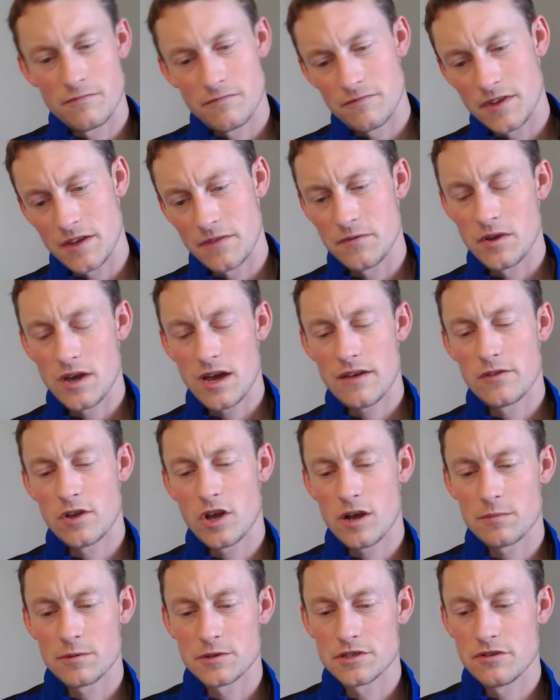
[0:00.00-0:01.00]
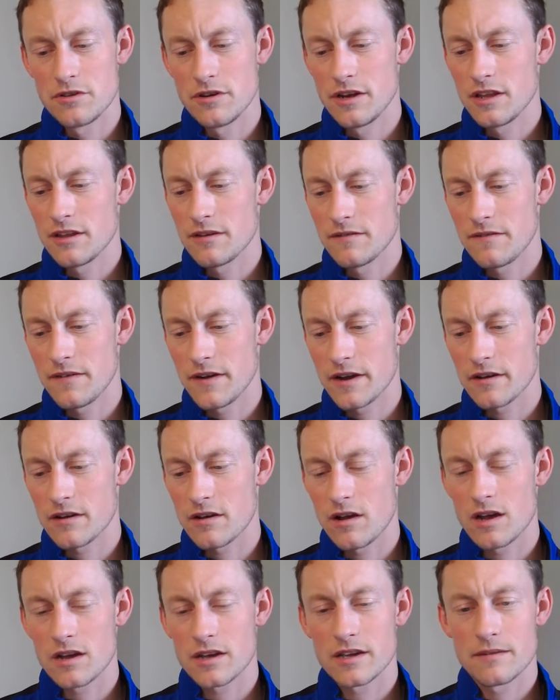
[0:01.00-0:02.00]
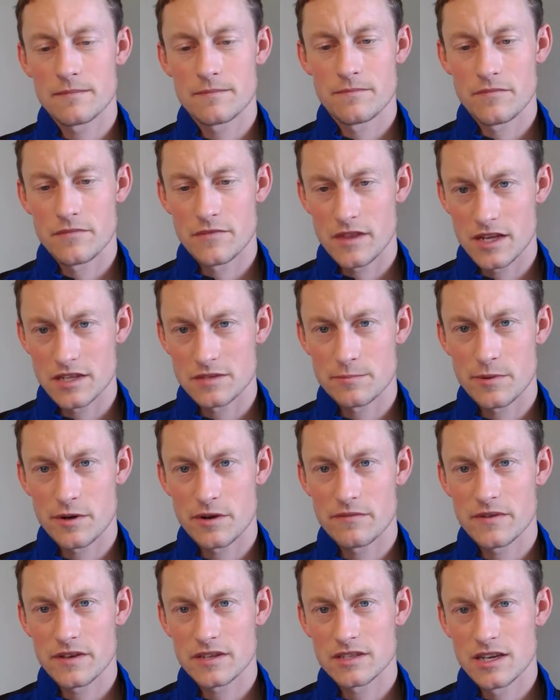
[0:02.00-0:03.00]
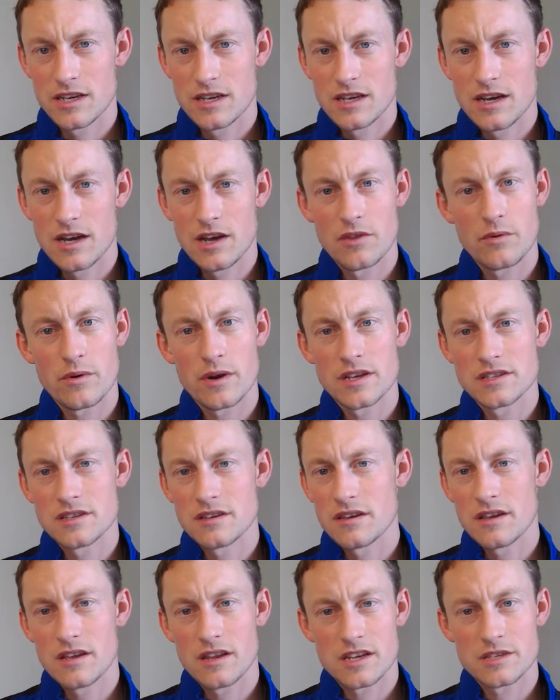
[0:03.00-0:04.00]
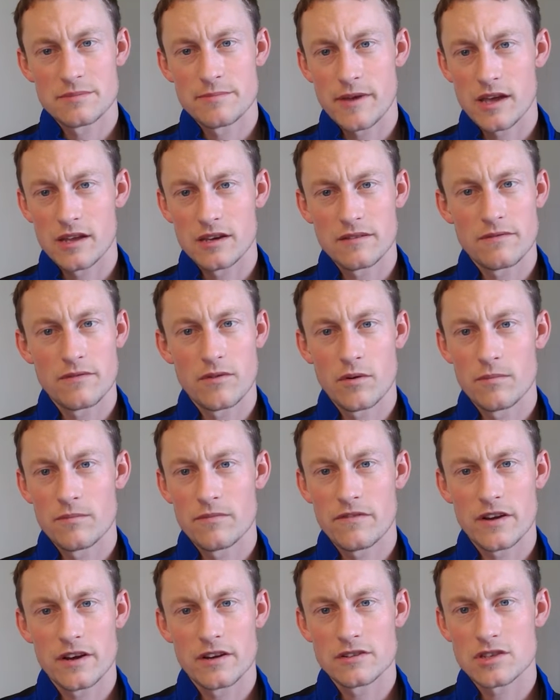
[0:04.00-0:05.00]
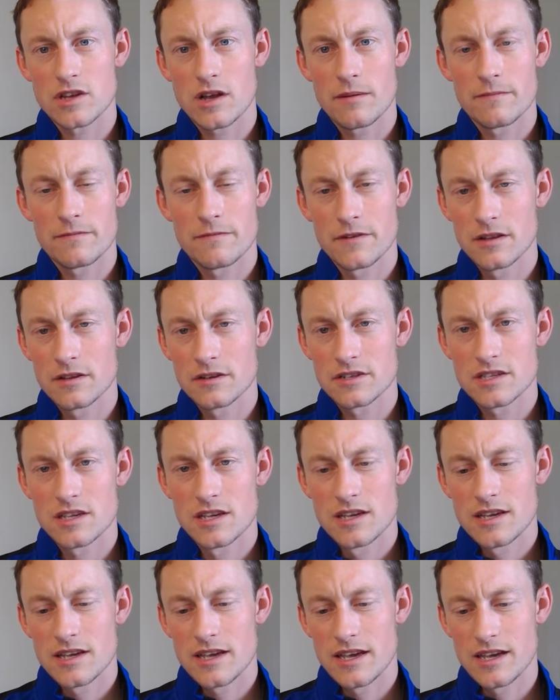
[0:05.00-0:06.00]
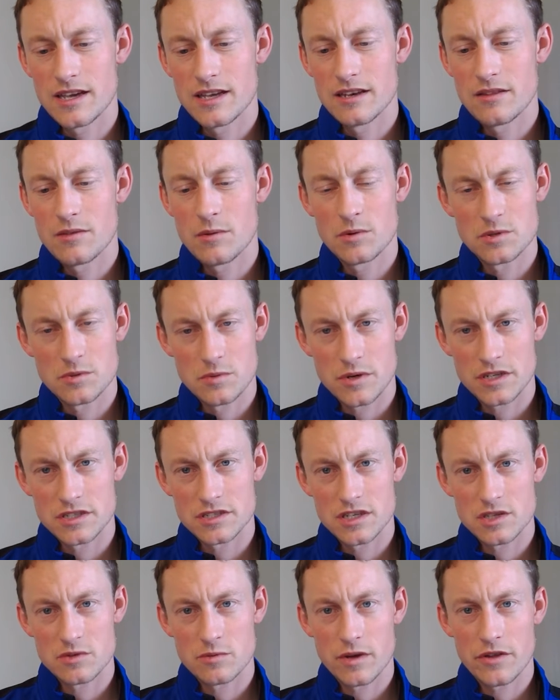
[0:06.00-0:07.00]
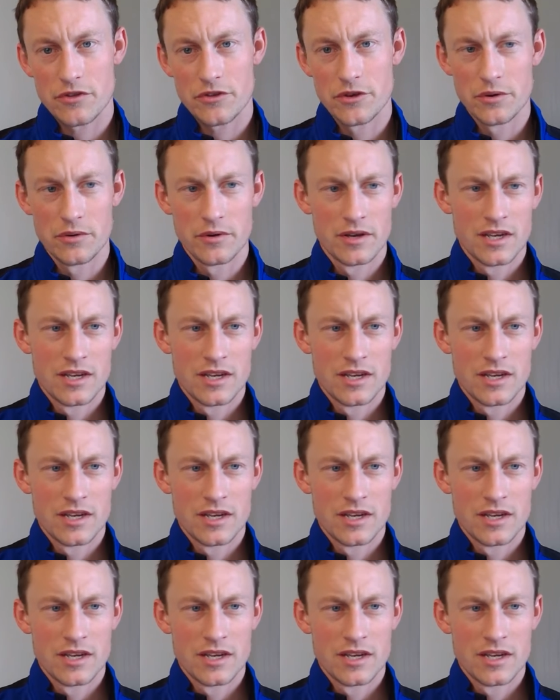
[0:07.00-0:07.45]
If you have the opportunity to fire caulk it, that's perfect. Otherwise, you can get expanding foam fire stop fillers, and those work just well too.